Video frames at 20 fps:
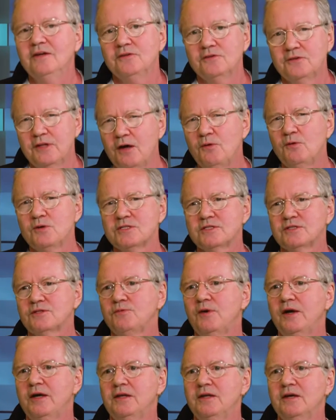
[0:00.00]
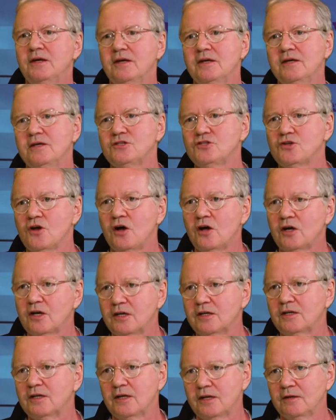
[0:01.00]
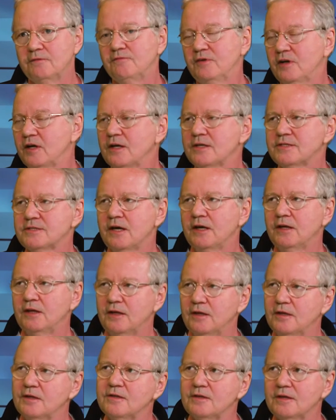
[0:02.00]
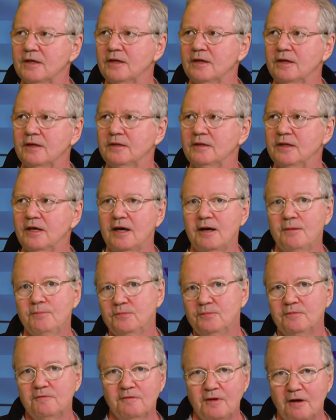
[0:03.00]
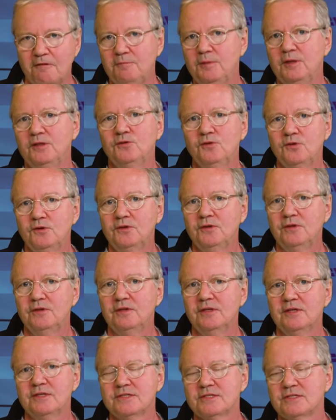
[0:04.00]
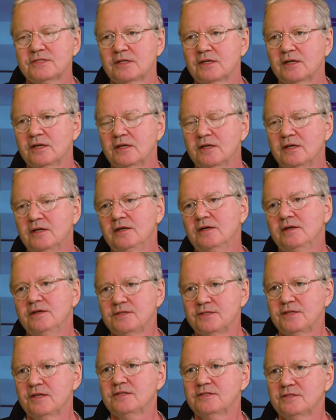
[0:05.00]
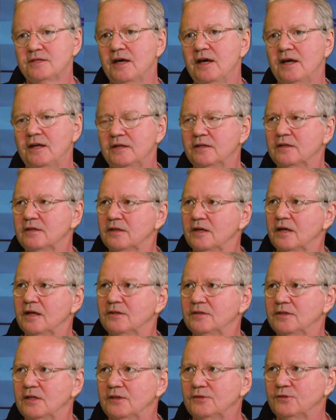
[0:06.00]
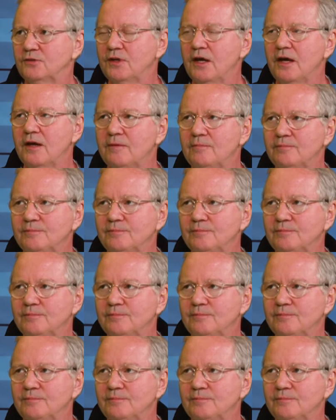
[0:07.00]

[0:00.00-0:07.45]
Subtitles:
So that was quite a shock and very exciting. And I've been doing this since then until today.